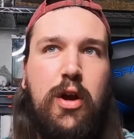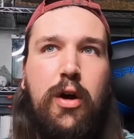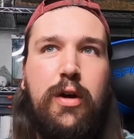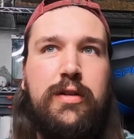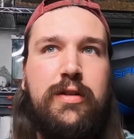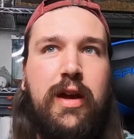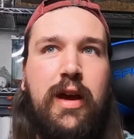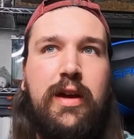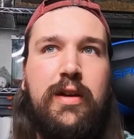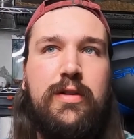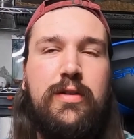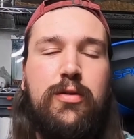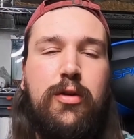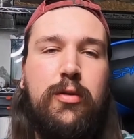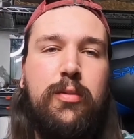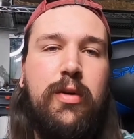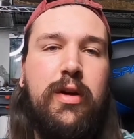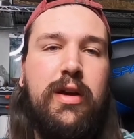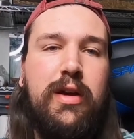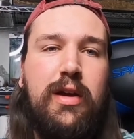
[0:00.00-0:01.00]
contacts, so
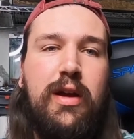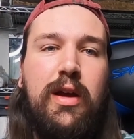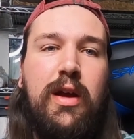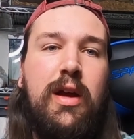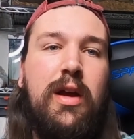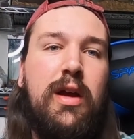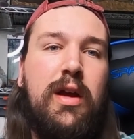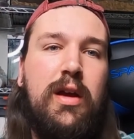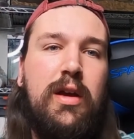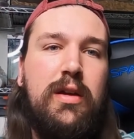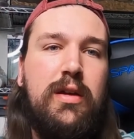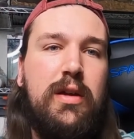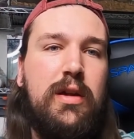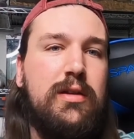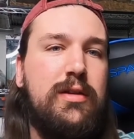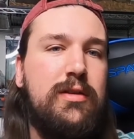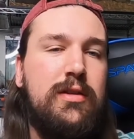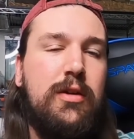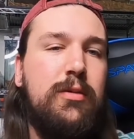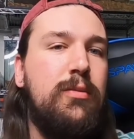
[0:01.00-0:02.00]
I'm like,
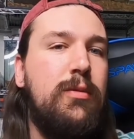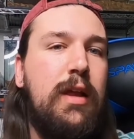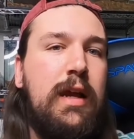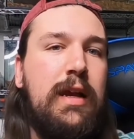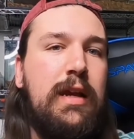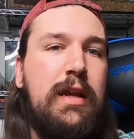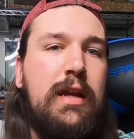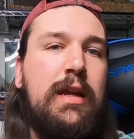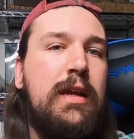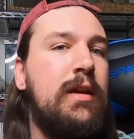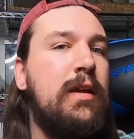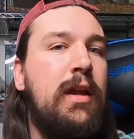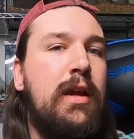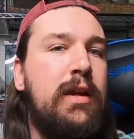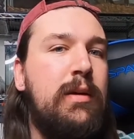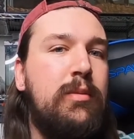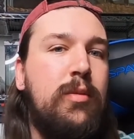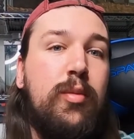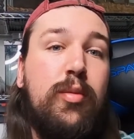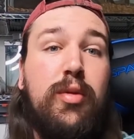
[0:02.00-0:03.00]
it's some lady
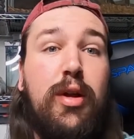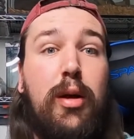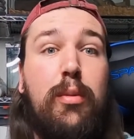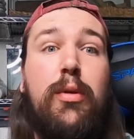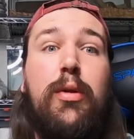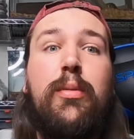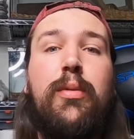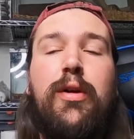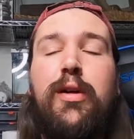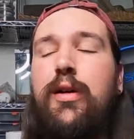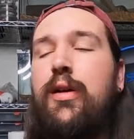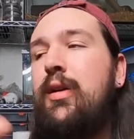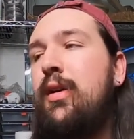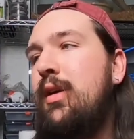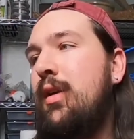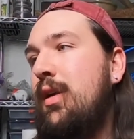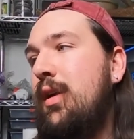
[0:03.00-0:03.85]
named blah, blah, blah.